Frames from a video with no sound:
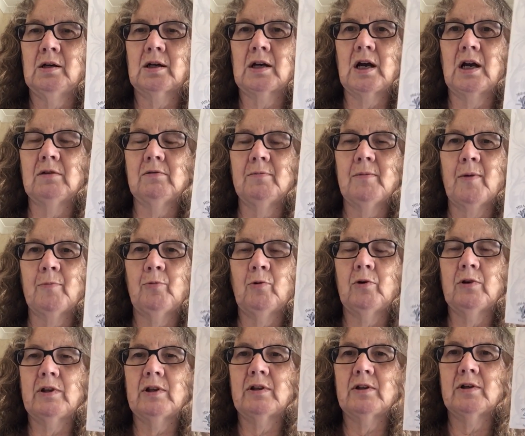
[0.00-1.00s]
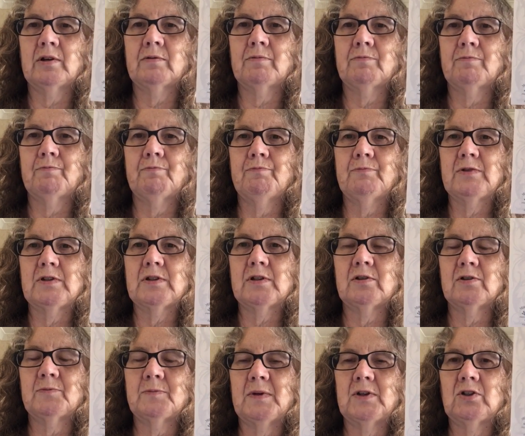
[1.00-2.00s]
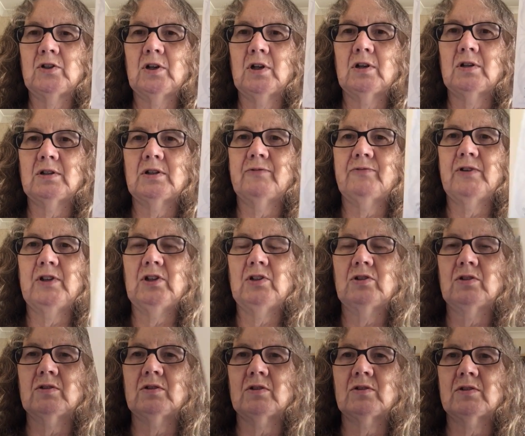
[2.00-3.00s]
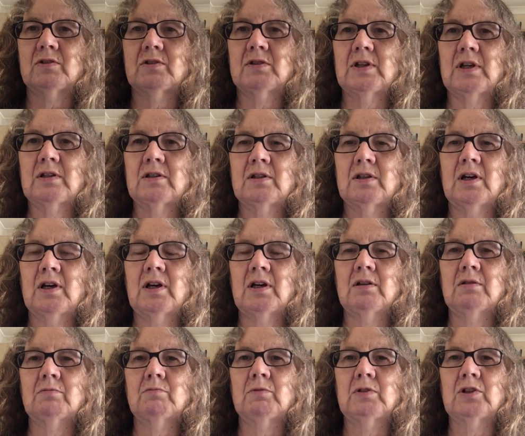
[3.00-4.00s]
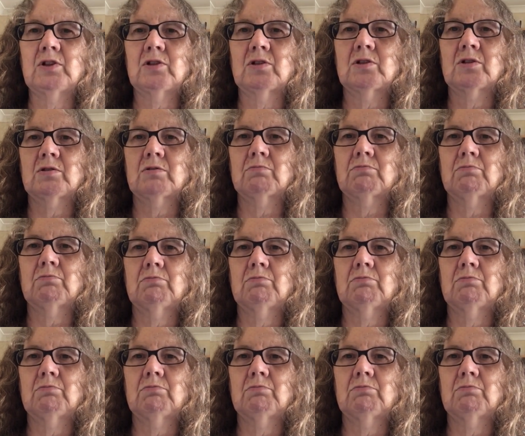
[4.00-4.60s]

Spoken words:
can't remember whether the Sew Speciality finishes on Saturday, which